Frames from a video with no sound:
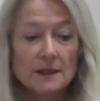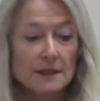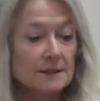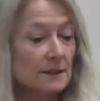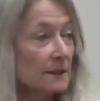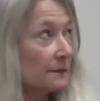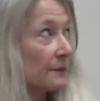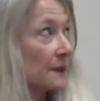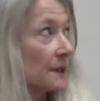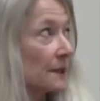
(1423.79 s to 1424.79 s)
He's
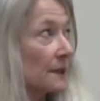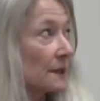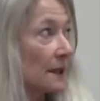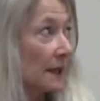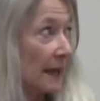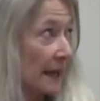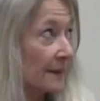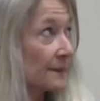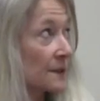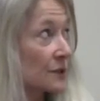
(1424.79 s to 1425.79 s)
living
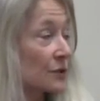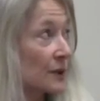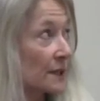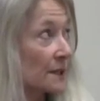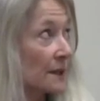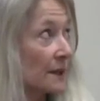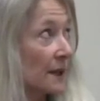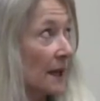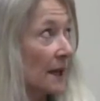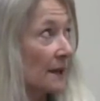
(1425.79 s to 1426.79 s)
at this address
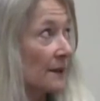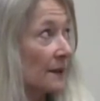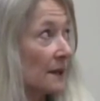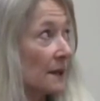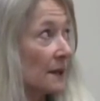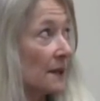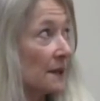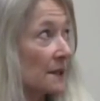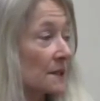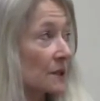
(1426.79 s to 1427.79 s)
on 8.
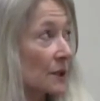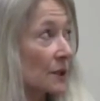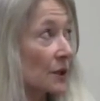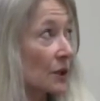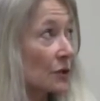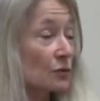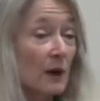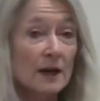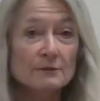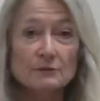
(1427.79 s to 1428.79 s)
He is a
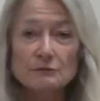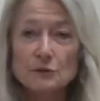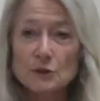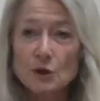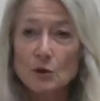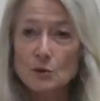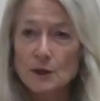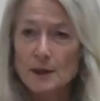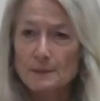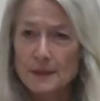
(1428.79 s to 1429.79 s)
driver for a coal
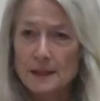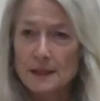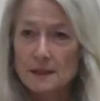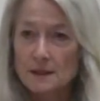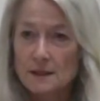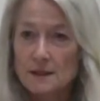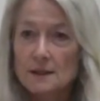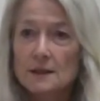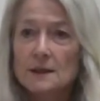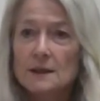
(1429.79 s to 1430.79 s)
company,
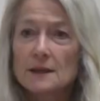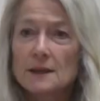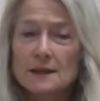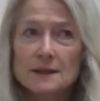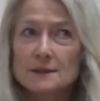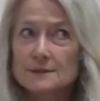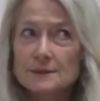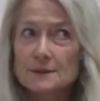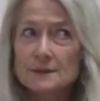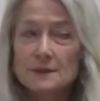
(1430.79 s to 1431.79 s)
a
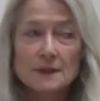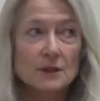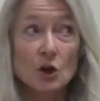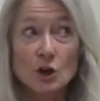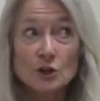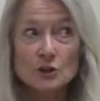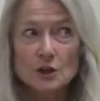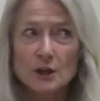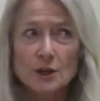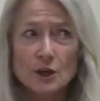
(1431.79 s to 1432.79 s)
cart